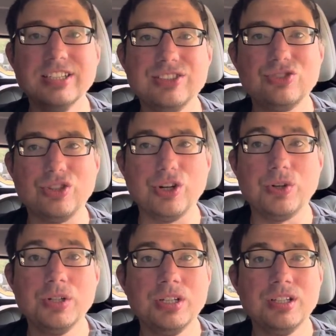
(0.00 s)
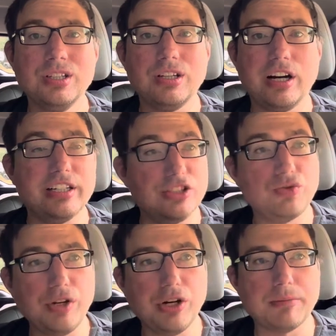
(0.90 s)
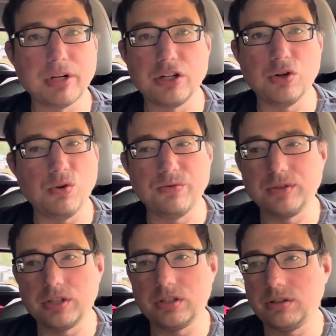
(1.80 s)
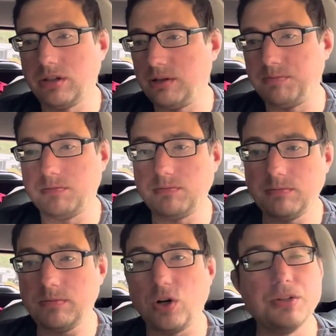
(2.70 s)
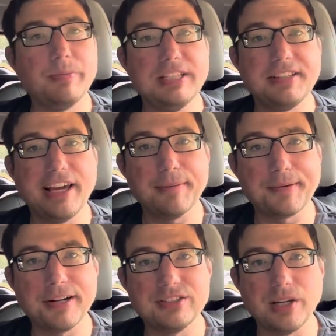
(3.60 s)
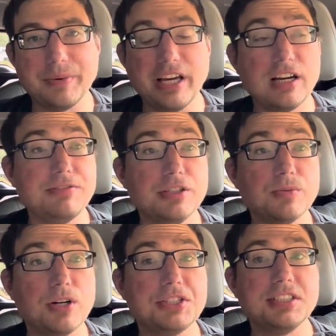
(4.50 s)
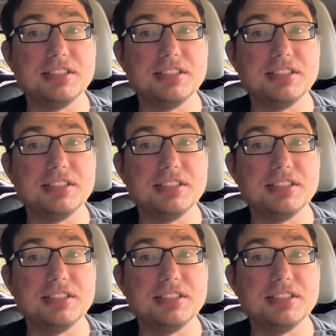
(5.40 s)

So this video I'm going to go over all the basic campgrounds that we have here in Washington